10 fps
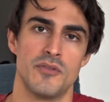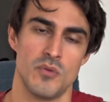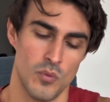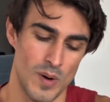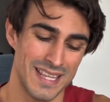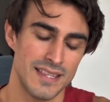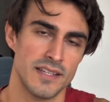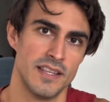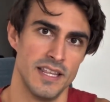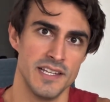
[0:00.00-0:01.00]
with
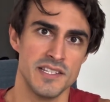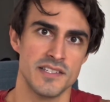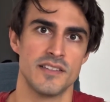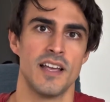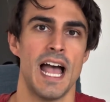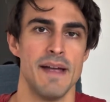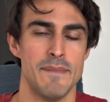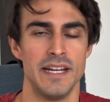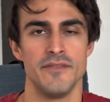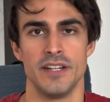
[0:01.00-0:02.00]
this, I
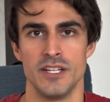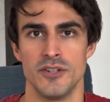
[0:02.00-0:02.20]
made a video